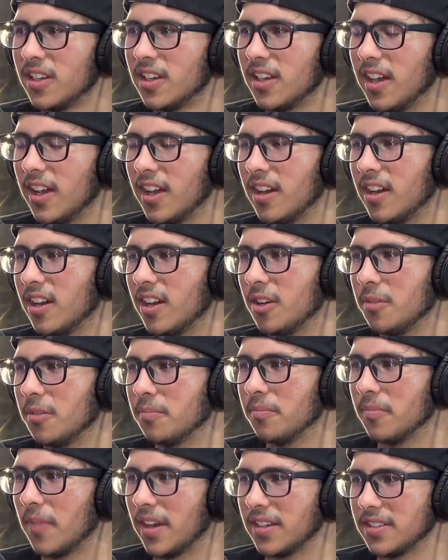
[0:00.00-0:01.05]

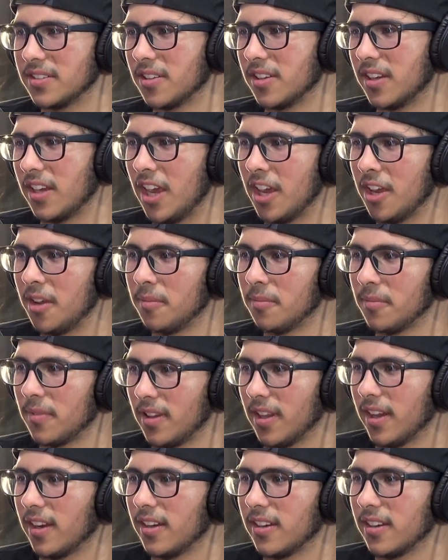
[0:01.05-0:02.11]
I saw the game,
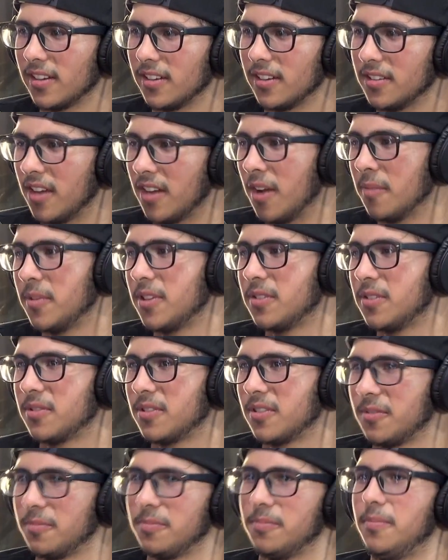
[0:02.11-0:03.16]
like zombies was
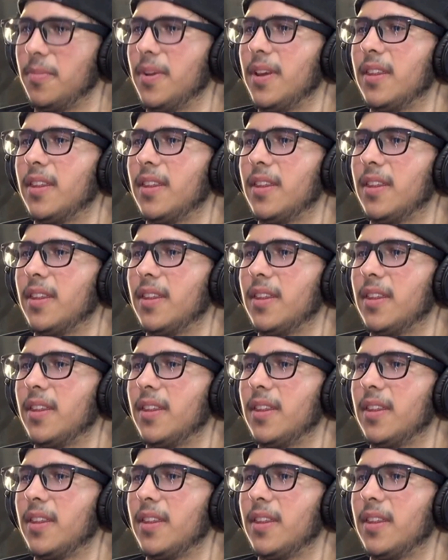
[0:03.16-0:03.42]
a big